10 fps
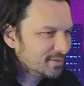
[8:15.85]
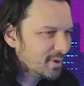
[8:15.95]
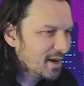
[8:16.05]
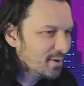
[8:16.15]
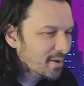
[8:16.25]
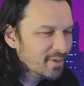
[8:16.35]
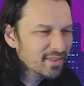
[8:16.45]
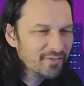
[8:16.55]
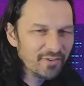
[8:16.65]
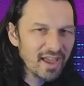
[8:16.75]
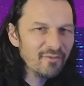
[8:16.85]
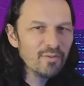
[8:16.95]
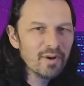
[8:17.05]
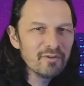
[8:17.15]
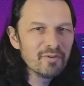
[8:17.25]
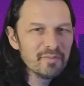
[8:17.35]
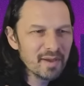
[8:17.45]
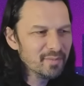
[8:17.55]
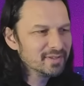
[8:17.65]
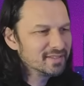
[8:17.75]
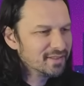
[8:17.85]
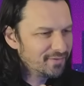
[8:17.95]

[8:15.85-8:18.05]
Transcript: Wow. I mean, everyone remembers the